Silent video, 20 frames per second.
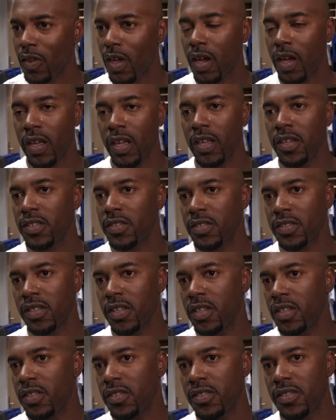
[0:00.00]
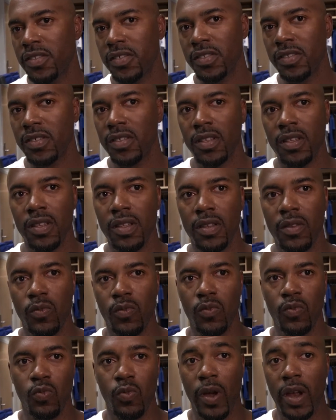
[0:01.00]
He's
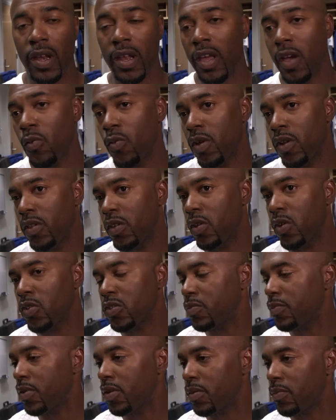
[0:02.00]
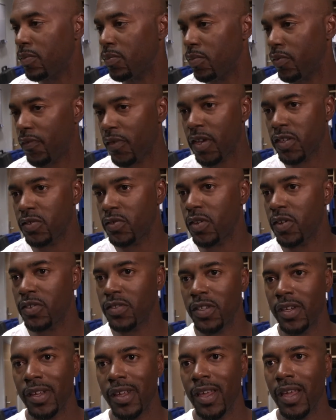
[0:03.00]
right now one of the ultimate professional hitters
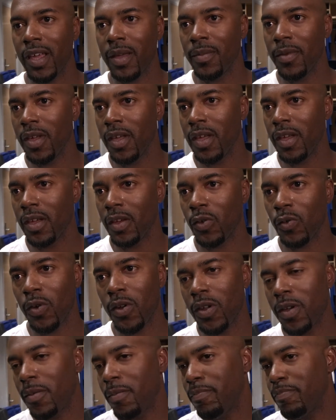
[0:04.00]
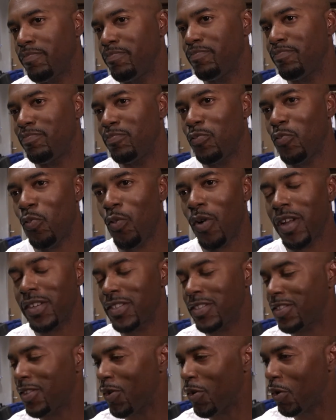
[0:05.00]
in the game. Growing up watching
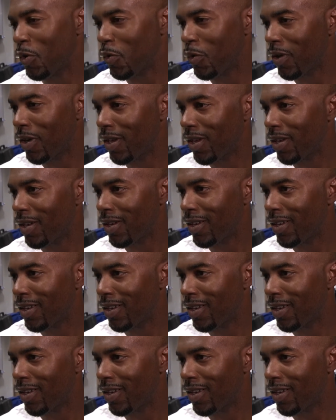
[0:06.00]
Tony Gwynn,